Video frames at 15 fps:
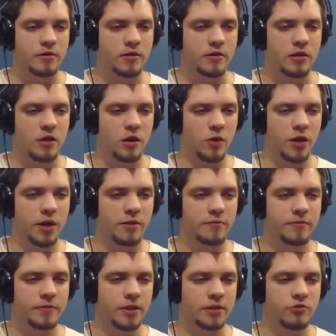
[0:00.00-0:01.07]
Oh well,
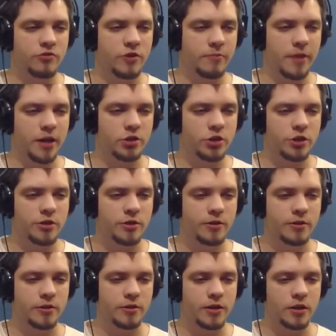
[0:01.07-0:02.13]
doesn't really matter.
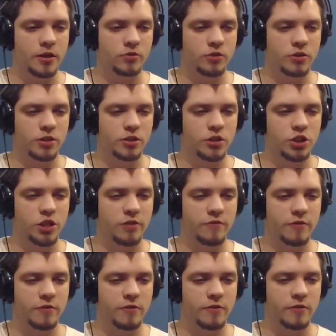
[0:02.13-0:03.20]
I don't need the shiv.
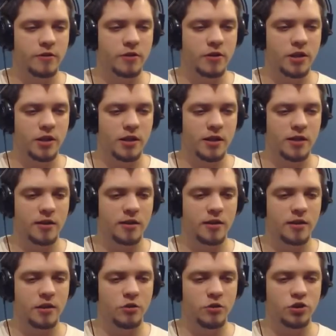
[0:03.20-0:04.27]

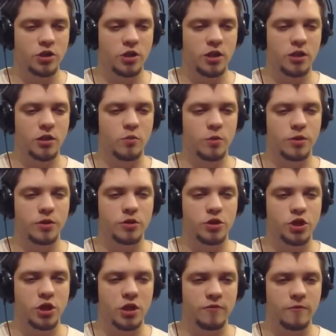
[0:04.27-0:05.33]
Usually with the
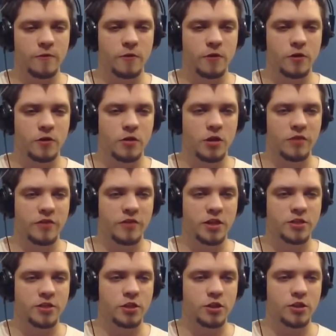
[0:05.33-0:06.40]
shiv, you have an
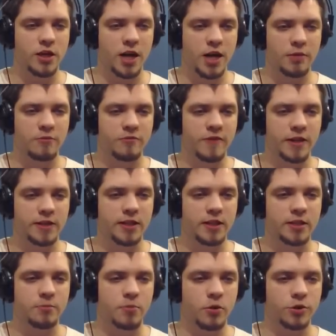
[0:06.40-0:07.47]
easier time fighting
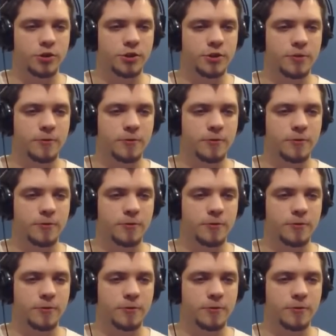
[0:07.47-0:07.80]
the boss.